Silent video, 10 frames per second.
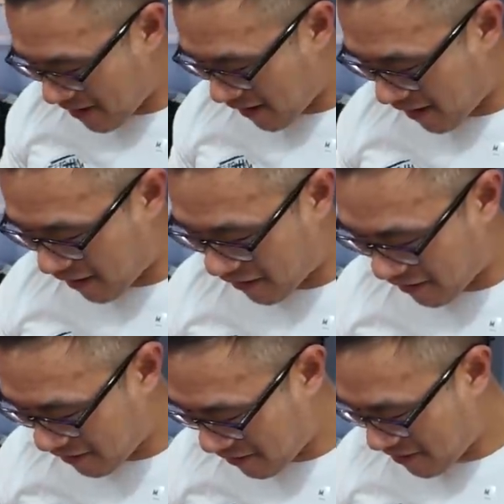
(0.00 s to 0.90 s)
And
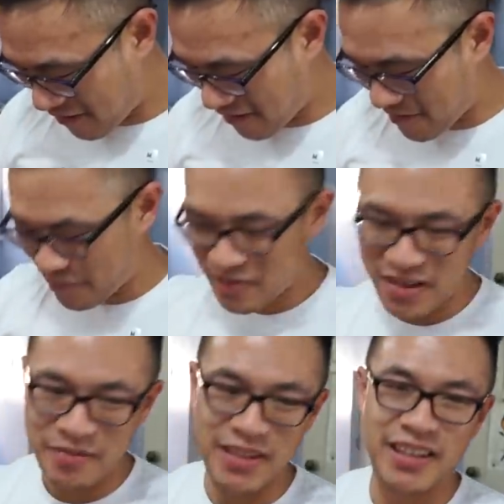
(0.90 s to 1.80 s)

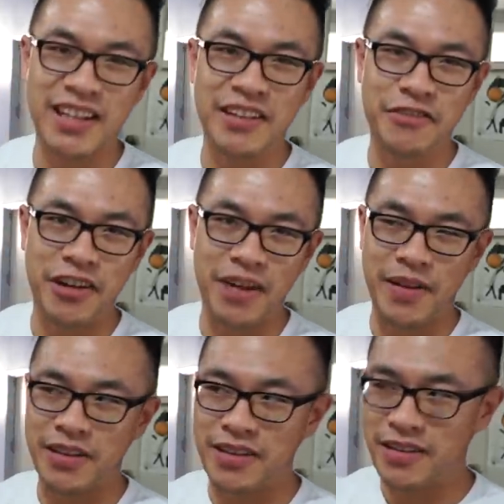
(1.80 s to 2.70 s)
basically forgot
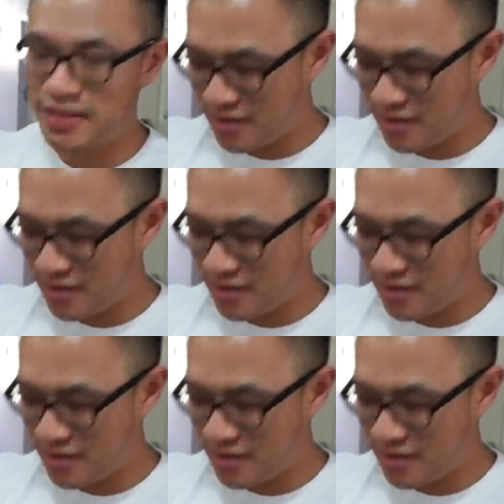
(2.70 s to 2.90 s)
about this.